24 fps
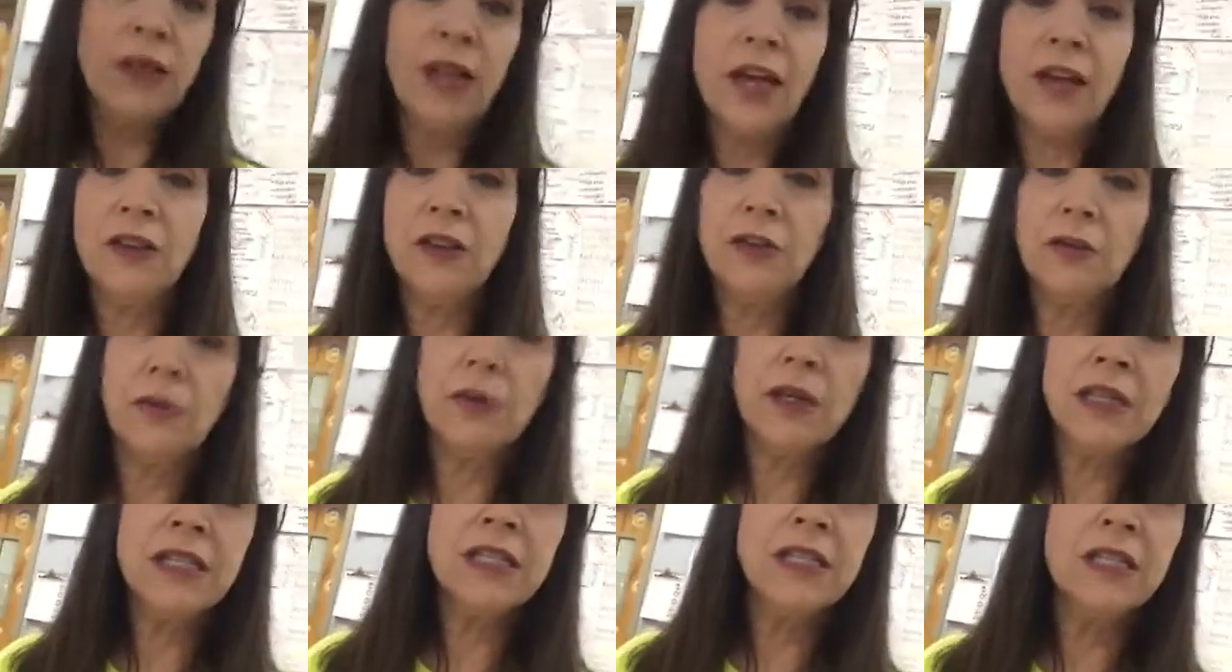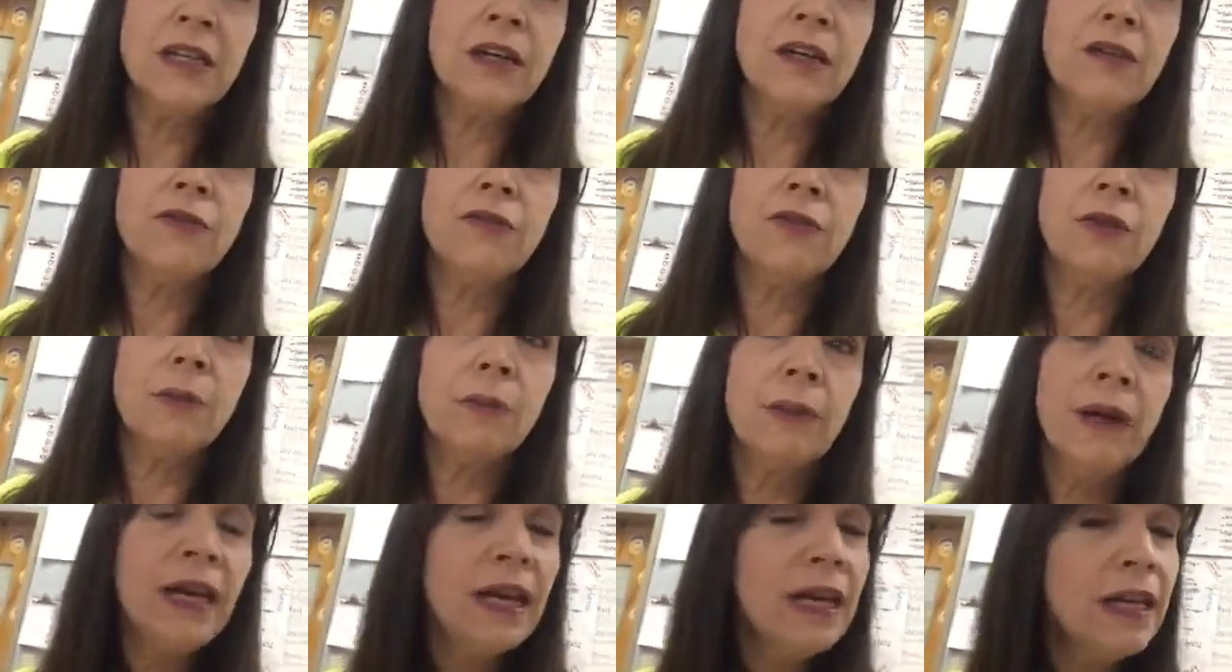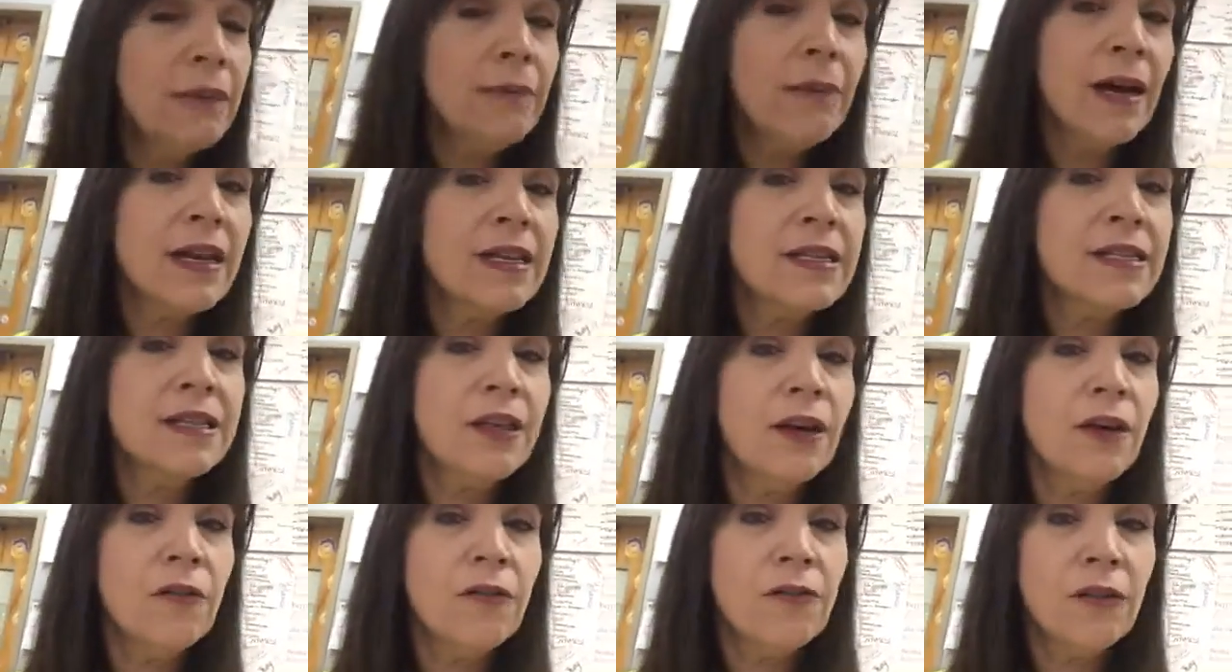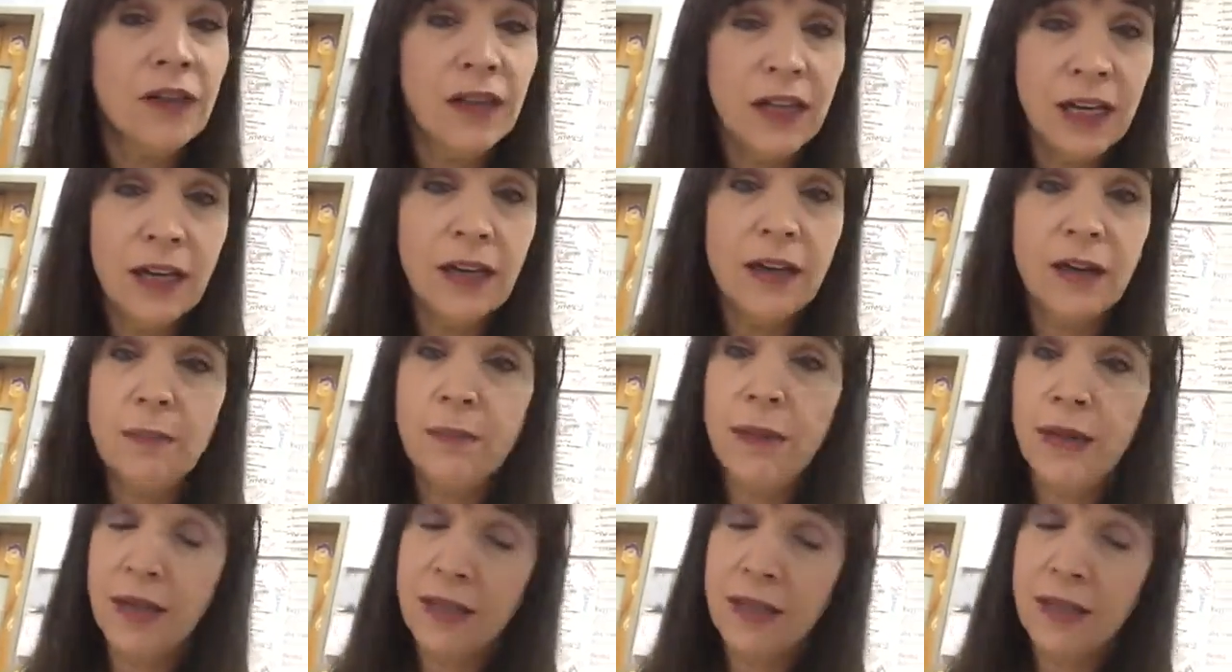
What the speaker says: without the risk of repeating myself again,